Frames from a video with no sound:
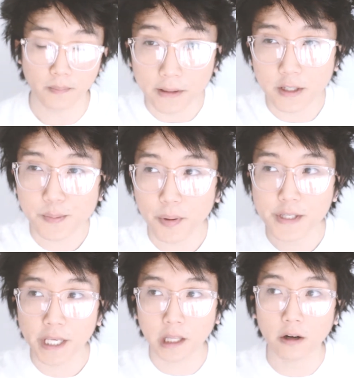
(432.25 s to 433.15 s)
In this
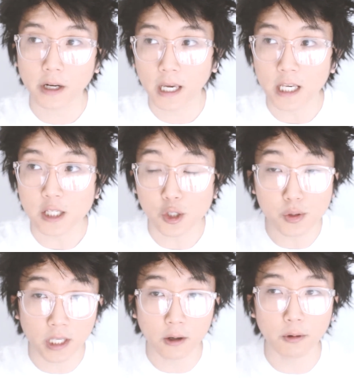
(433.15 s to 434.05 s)
particular case,
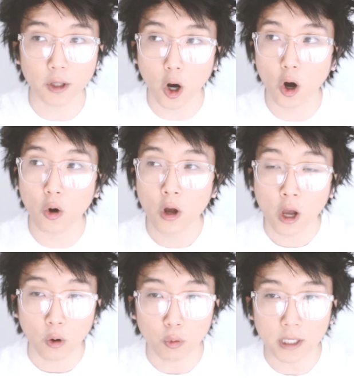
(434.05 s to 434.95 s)
using it with o,
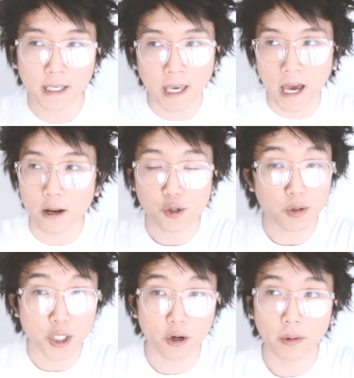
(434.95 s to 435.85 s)
we can't
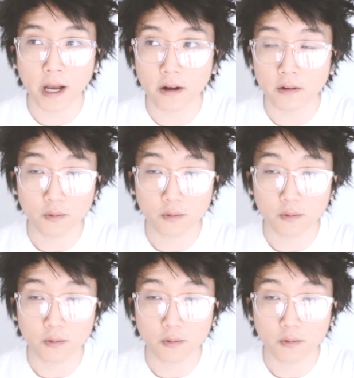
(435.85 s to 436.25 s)
switch it around.